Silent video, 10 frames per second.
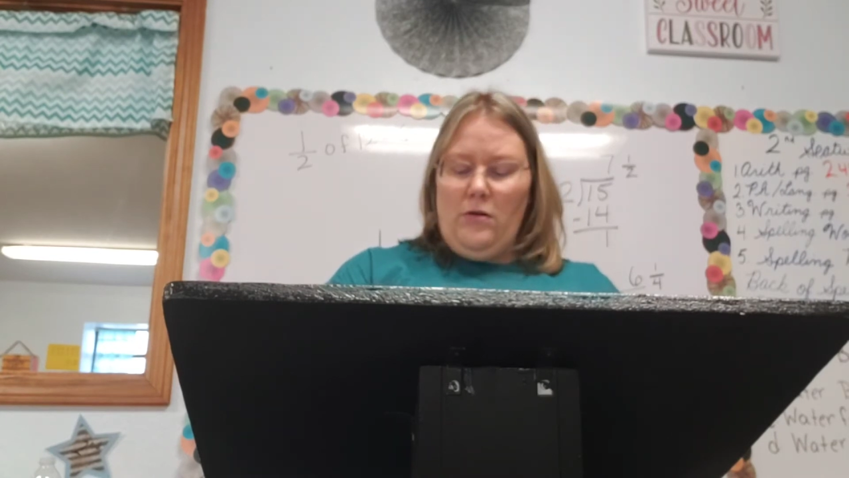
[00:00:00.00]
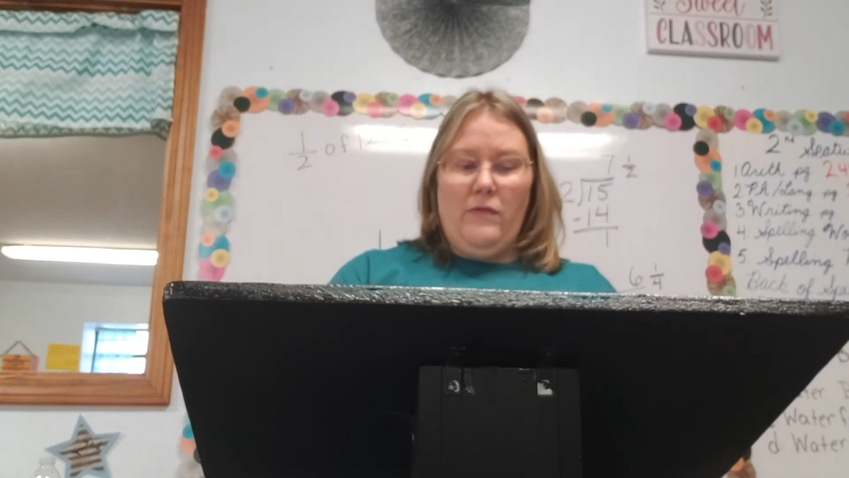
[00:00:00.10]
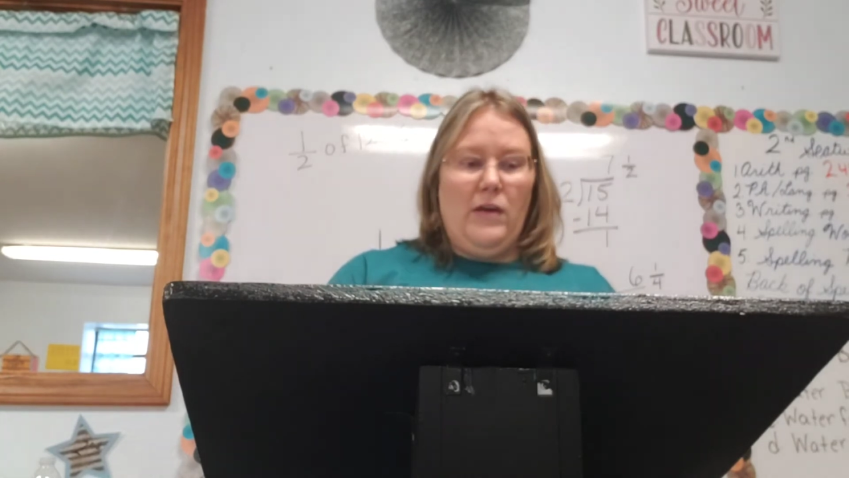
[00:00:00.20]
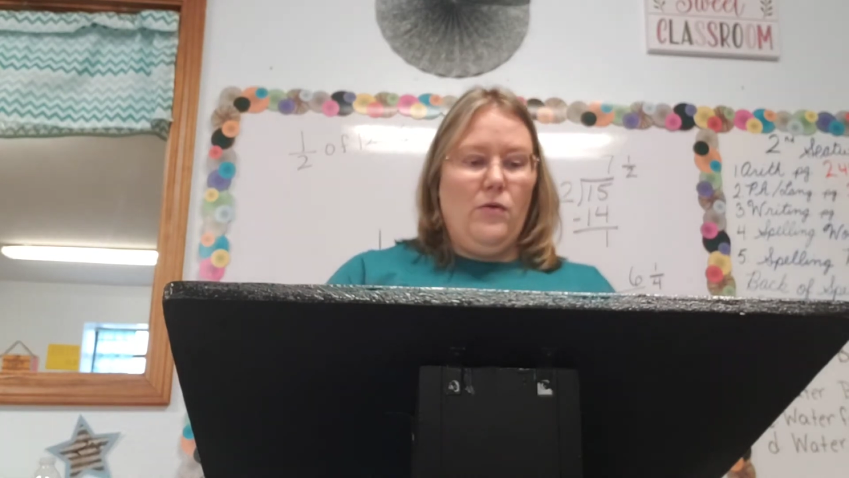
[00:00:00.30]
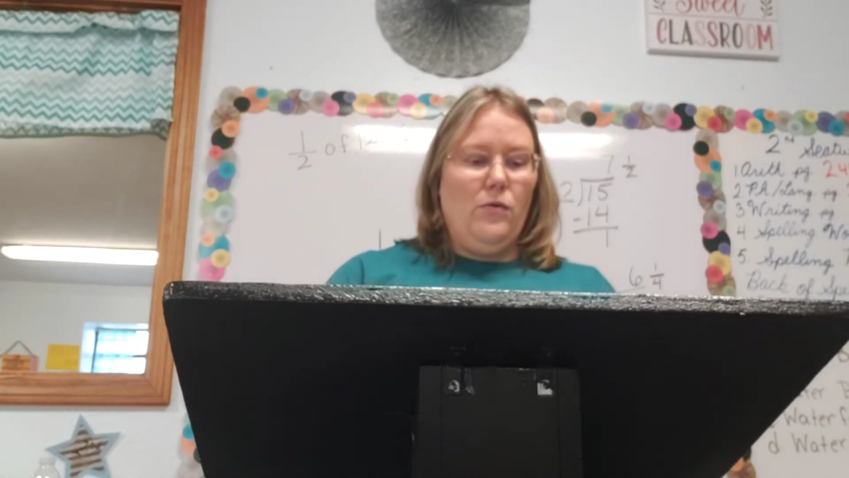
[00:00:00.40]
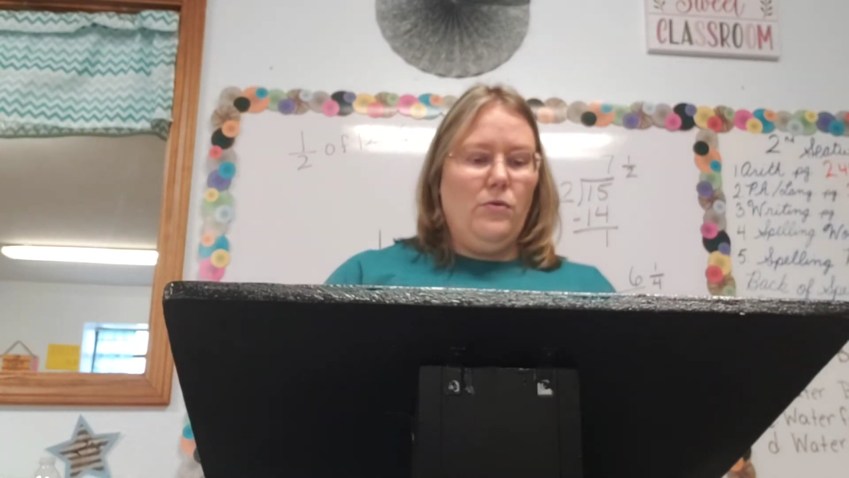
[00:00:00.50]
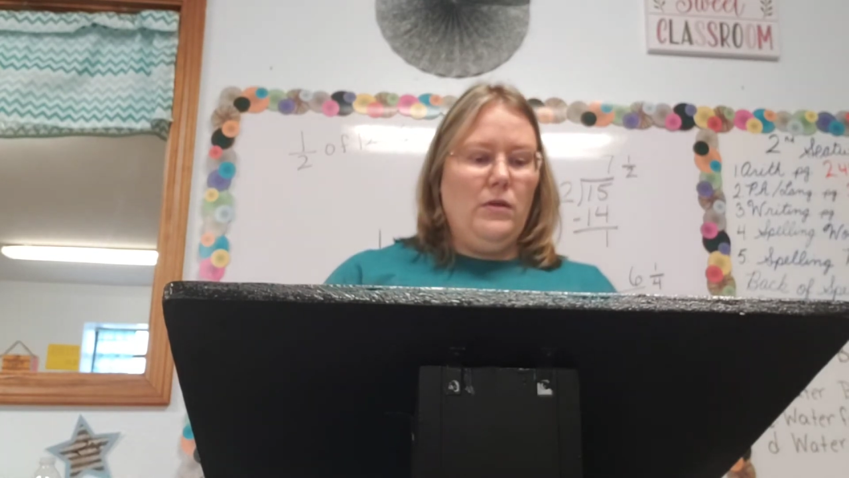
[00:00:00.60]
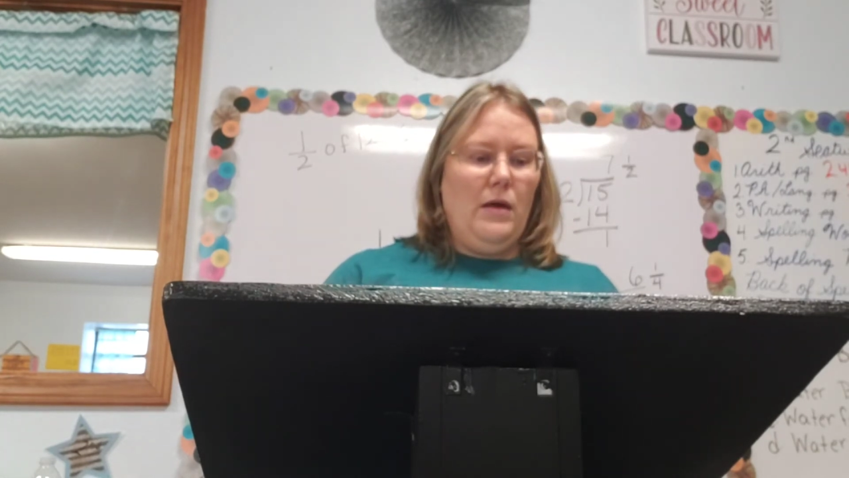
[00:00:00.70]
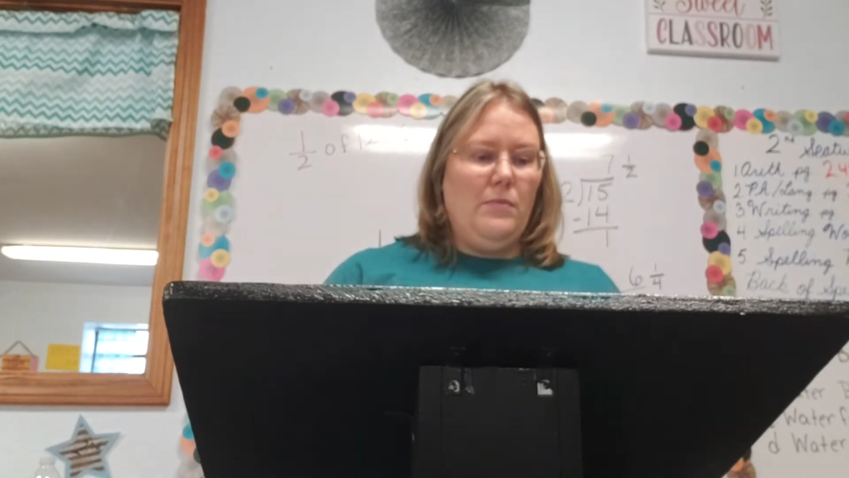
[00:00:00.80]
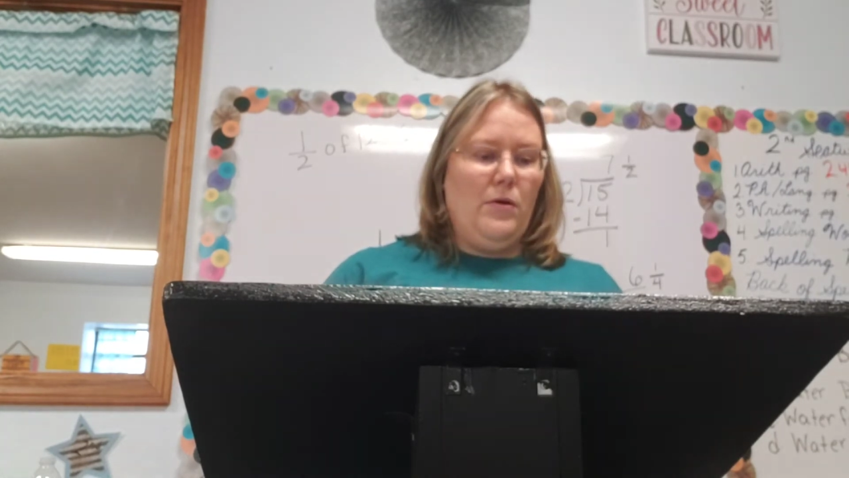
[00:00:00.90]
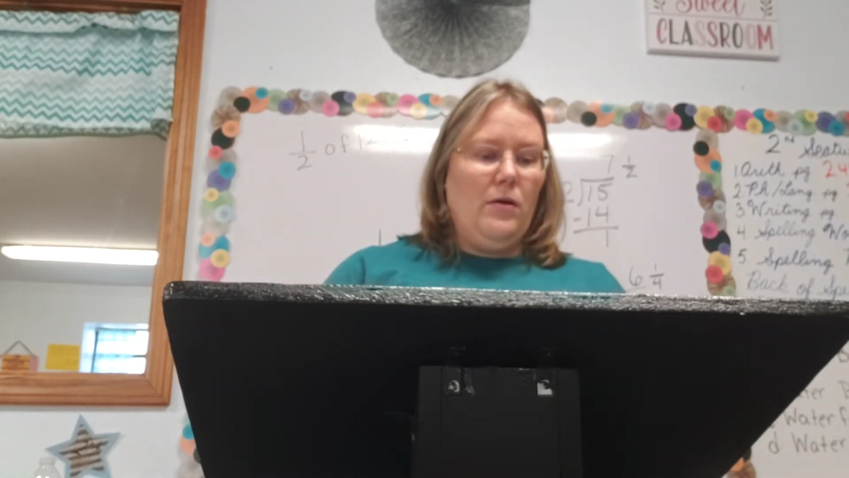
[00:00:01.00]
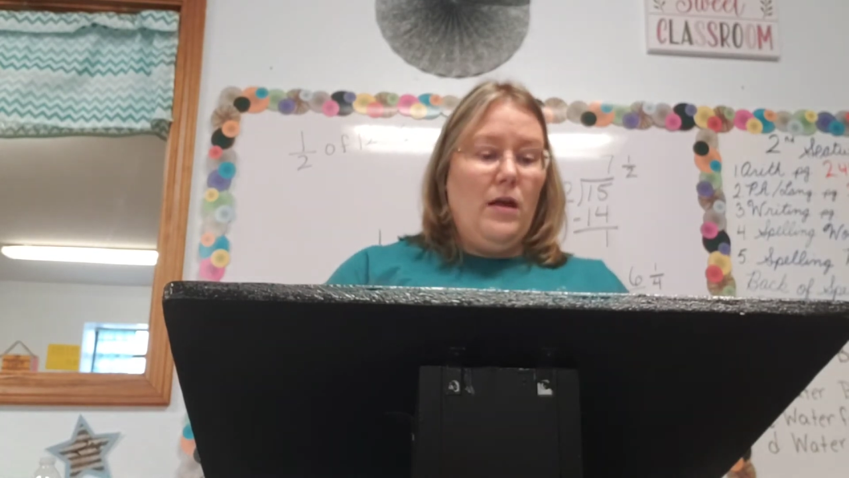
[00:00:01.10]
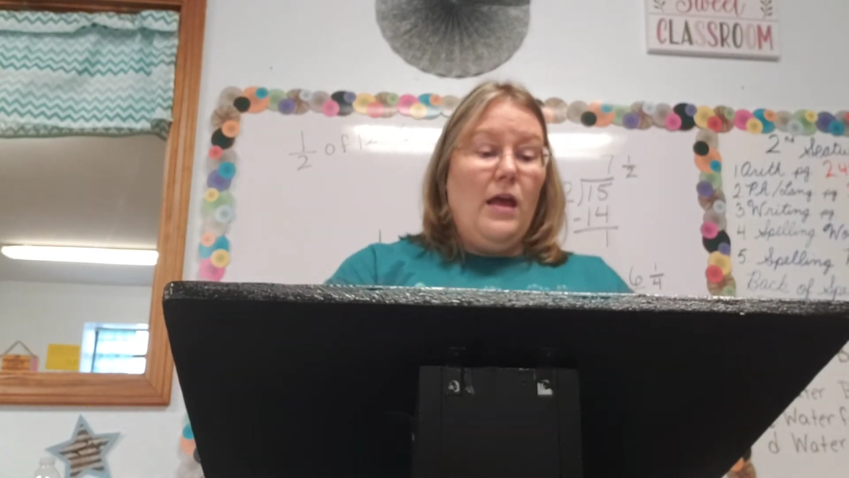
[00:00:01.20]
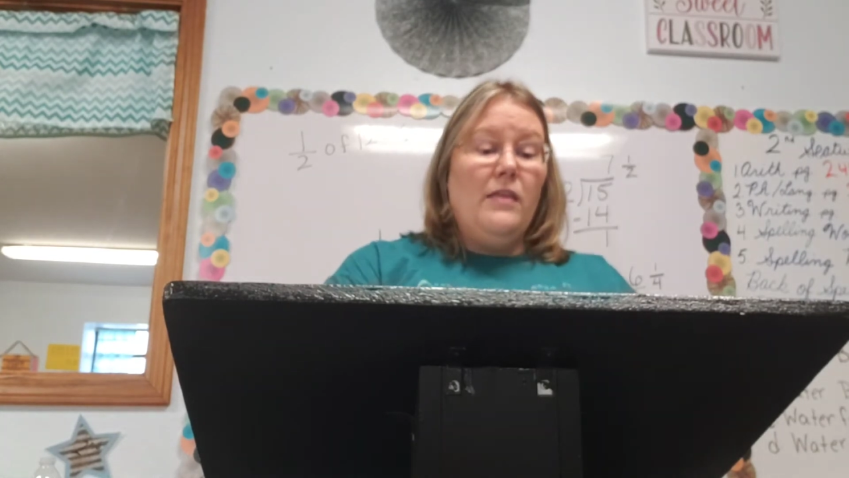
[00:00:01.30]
of a whole number,